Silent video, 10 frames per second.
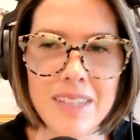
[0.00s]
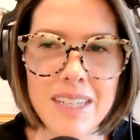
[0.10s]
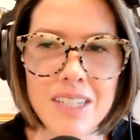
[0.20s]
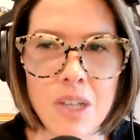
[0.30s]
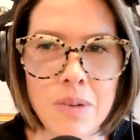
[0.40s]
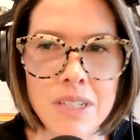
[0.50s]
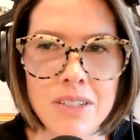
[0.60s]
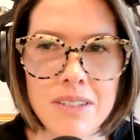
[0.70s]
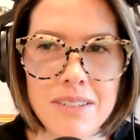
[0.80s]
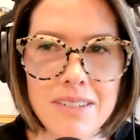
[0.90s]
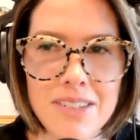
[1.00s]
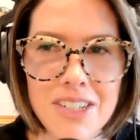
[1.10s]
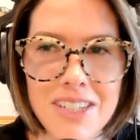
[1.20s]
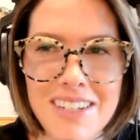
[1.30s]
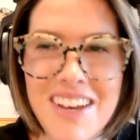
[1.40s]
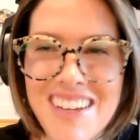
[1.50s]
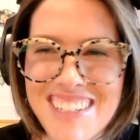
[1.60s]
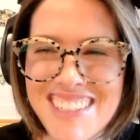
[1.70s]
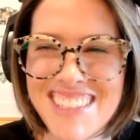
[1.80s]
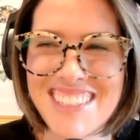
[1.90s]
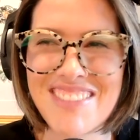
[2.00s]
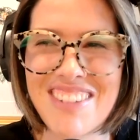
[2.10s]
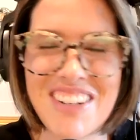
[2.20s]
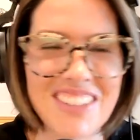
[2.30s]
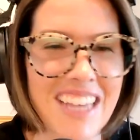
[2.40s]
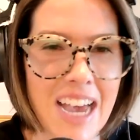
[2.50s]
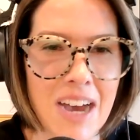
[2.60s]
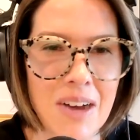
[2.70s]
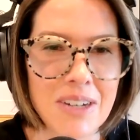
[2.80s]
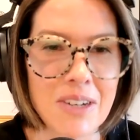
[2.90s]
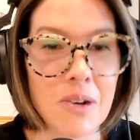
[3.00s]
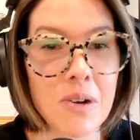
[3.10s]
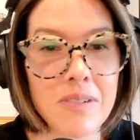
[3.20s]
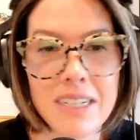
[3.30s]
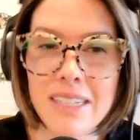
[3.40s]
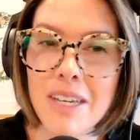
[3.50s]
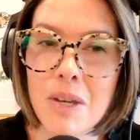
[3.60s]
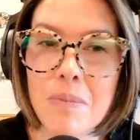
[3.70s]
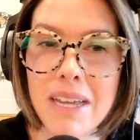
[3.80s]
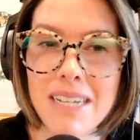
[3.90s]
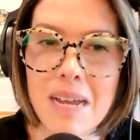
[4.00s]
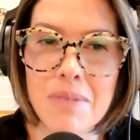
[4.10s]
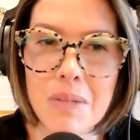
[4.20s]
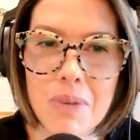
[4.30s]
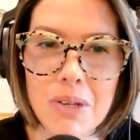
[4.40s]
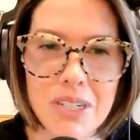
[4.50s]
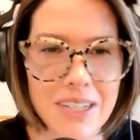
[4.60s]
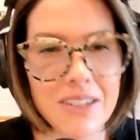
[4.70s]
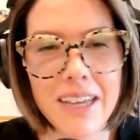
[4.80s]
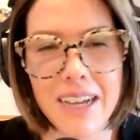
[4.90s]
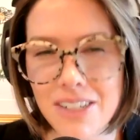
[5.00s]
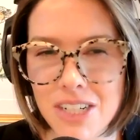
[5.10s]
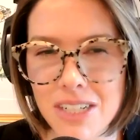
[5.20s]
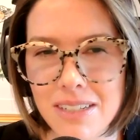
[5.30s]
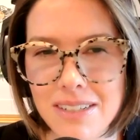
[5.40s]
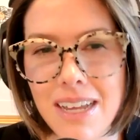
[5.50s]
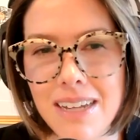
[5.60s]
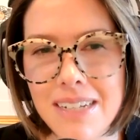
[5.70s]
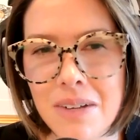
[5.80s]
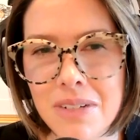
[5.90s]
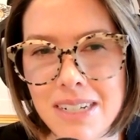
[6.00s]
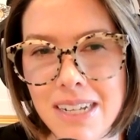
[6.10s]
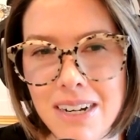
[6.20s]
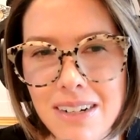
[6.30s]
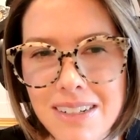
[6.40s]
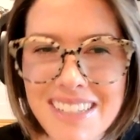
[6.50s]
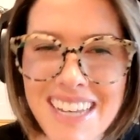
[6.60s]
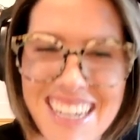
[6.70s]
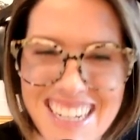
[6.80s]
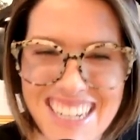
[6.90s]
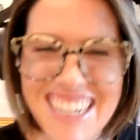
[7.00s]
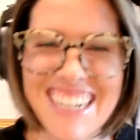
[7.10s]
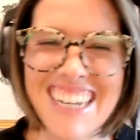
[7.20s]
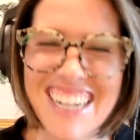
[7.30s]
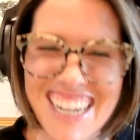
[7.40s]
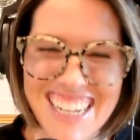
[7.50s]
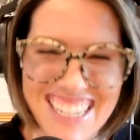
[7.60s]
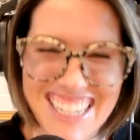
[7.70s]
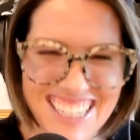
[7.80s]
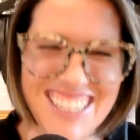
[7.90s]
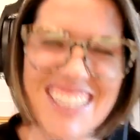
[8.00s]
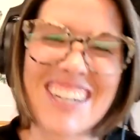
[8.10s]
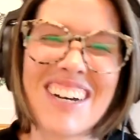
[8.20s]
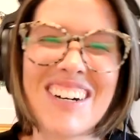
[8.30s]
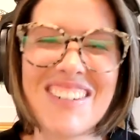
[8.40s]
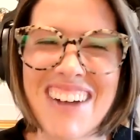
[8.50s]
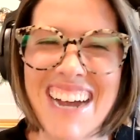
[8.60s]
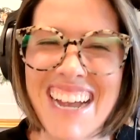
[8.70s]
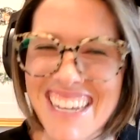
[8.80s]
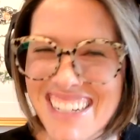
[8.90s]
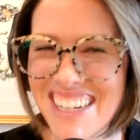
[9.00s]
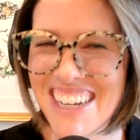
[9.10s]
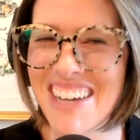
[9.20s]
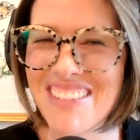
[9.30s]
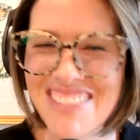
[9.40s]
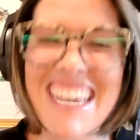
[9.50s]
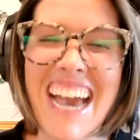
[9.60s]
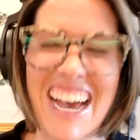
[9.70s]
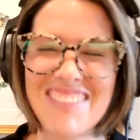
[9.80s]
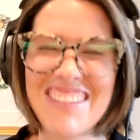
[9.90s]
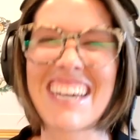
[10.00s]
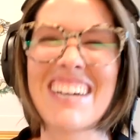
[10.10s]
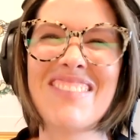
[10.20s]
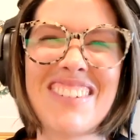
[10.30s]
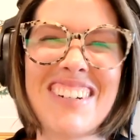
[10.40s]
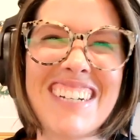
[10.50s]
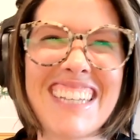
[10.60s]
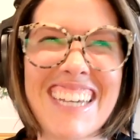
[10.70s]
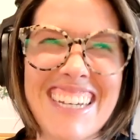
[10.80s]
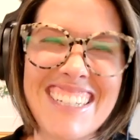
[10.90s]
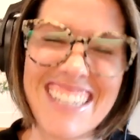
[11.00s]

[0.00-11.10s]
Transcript: It's always just when you're like out and your Oura ring's like, your bedtime is approaching. You're like, I just sat down to dinner. It's like, oh my. I'm like, I'm really,